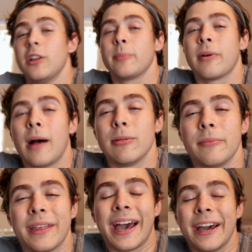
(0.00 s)
another
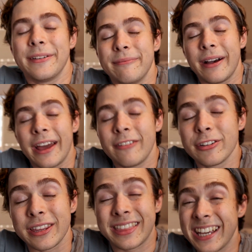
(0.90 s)
problem that I didn't
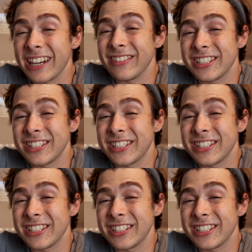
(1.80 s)
really think of